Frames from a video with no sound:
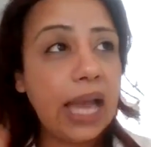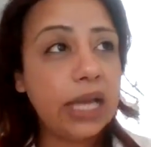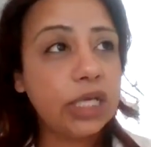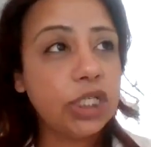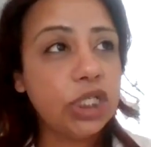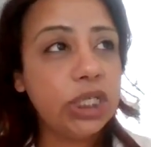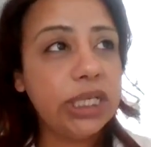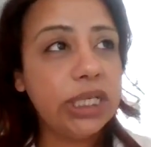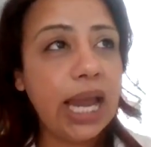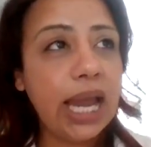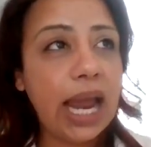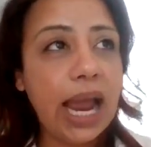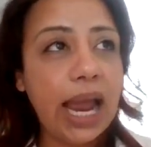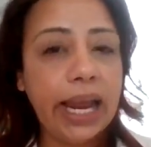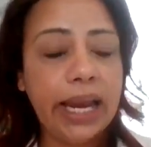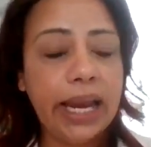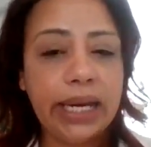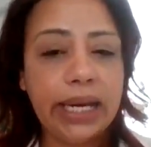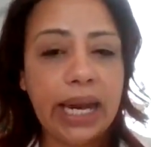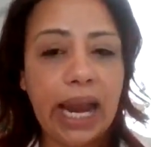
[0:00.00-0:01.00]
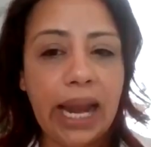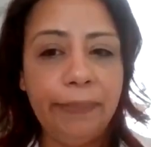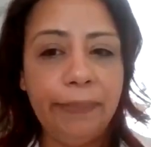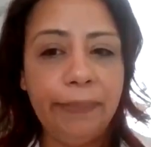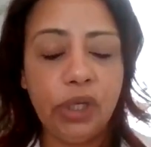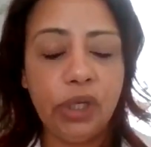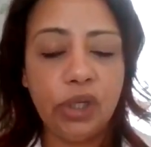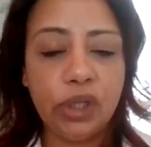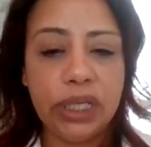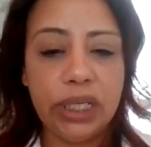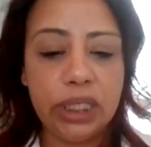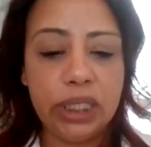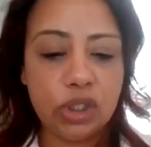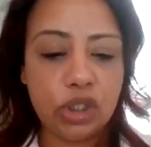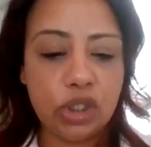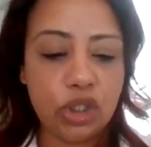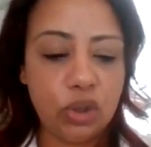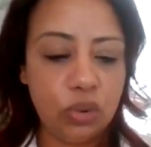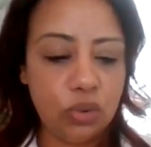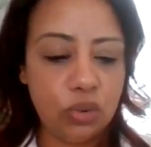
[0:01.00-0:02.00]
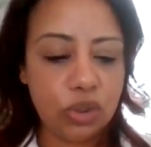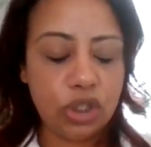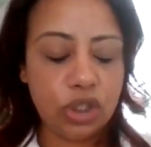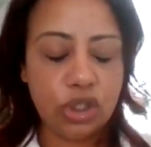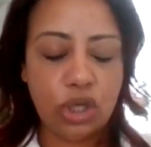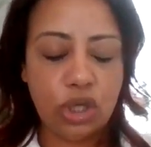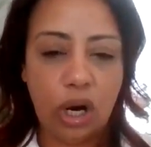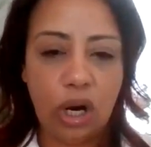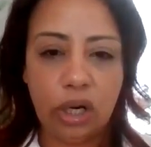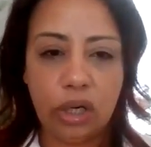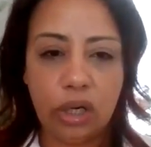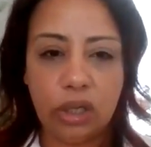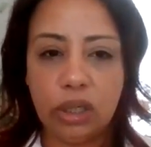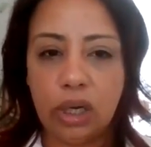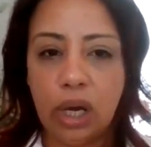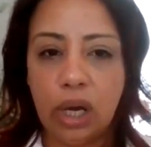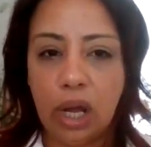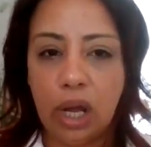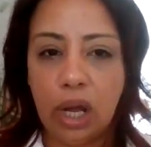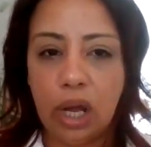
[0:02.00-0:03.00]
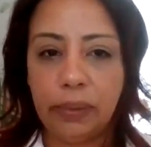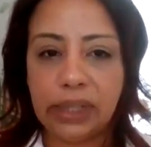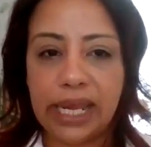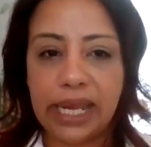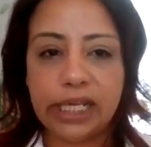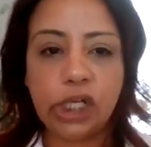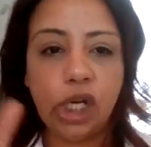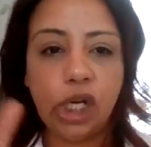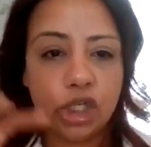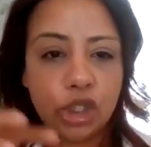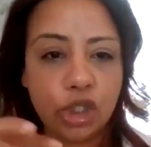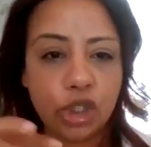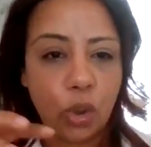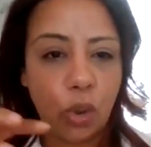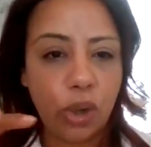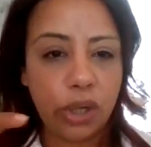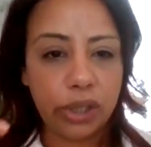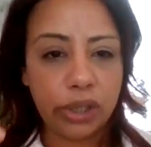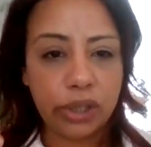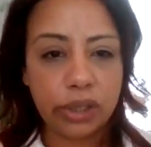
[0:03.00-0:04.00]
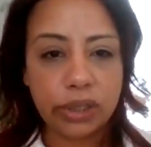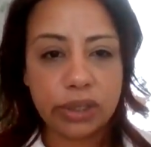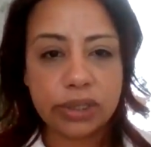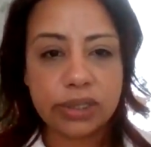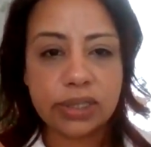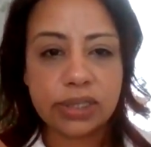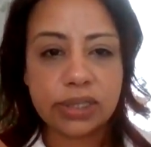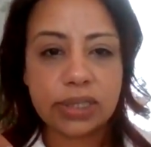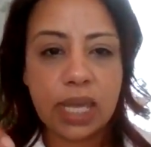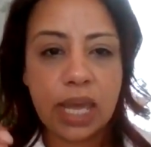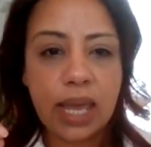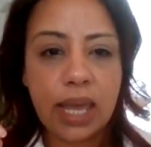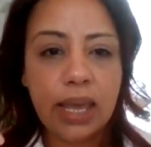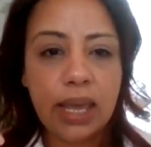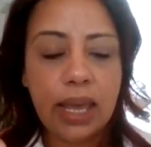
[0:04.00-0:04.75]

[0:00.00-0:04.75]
Actually, I'm looking to start like lunch orders